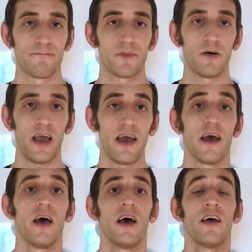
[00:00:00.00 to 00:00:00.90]
Okay,
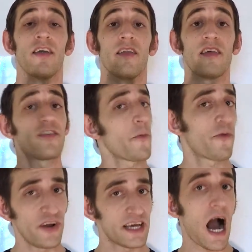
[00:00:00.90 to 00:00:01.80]
this is a
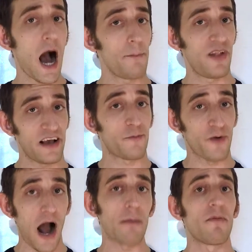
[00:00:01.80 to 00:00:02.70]
pretty complex
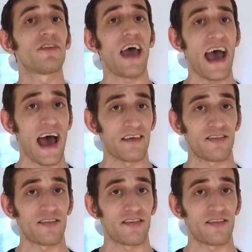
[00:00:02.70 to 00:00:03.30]
problem to ask.